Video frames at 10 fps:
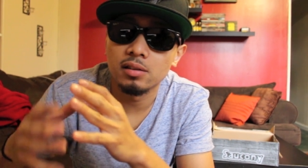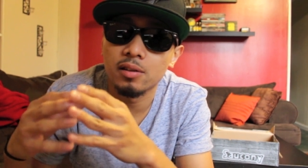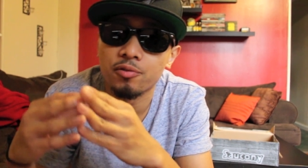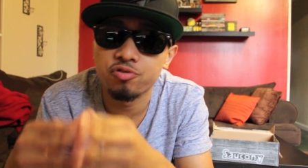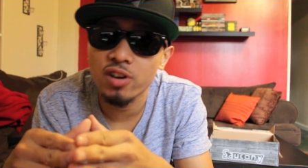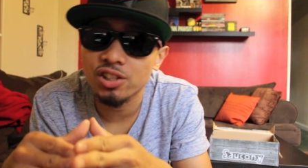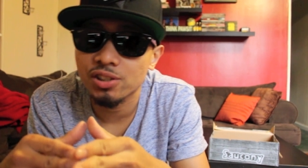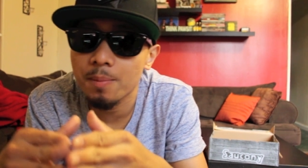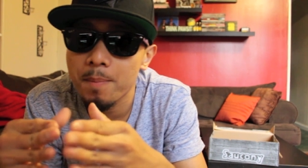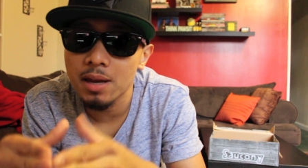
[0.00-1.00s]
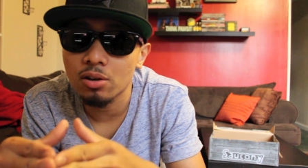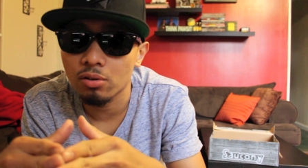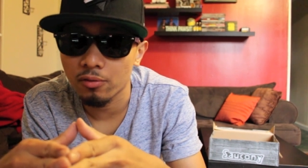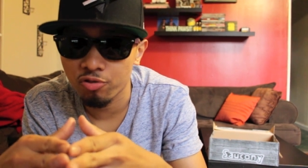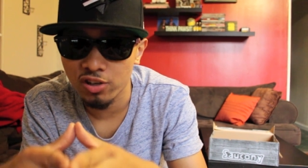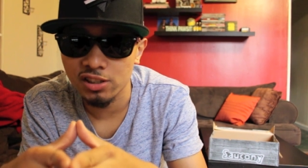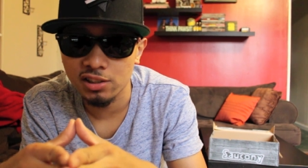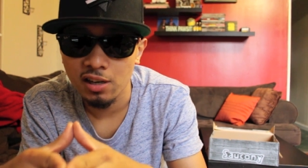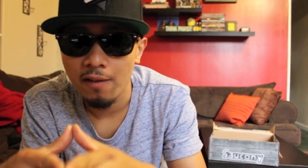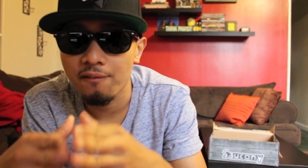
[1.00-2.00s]
the fresh meat or the
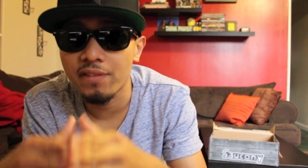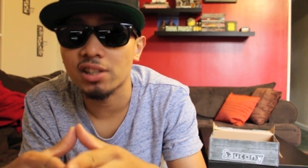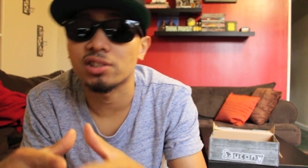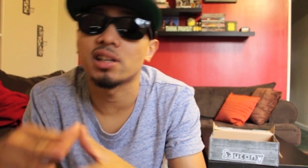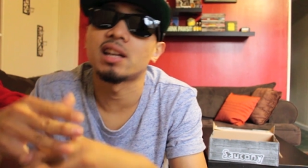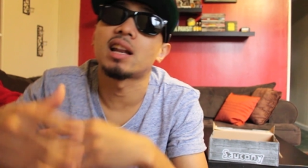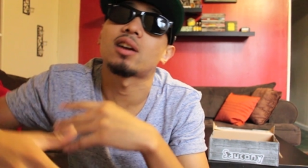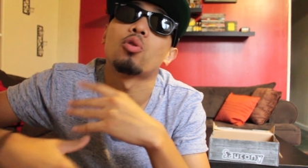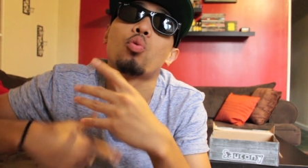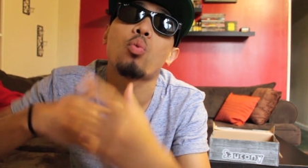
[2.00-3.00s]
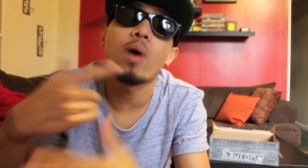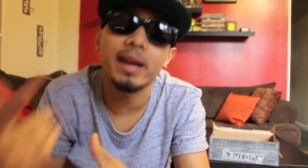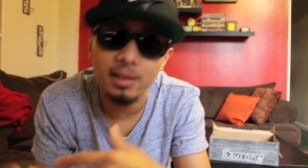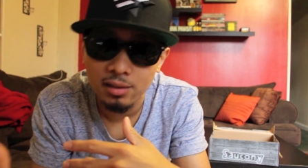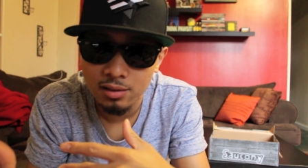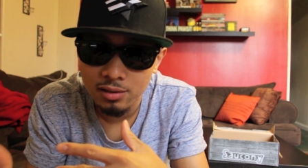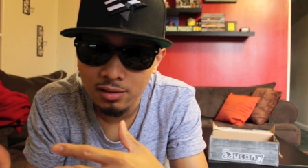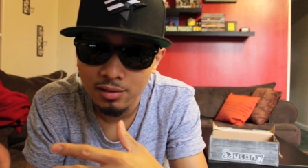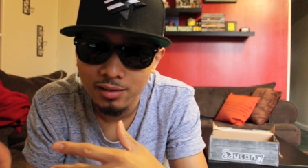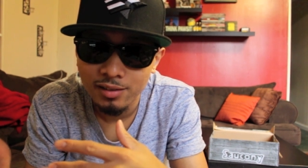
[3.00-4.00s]
fresh fish in like a white
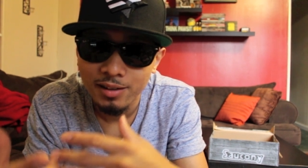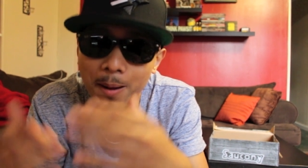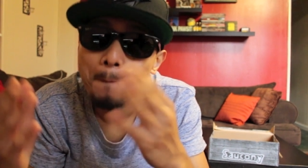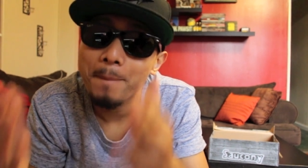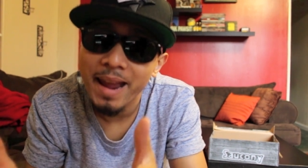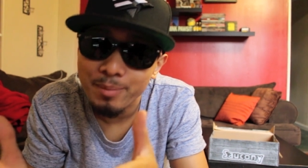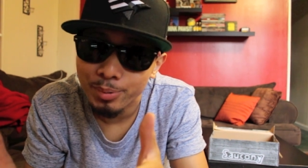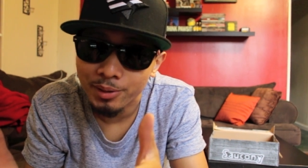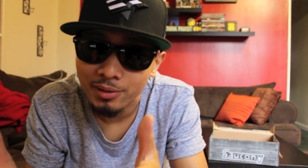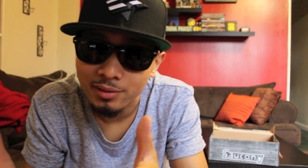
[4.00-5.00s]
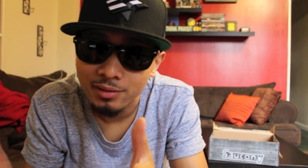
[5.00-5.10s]
paper.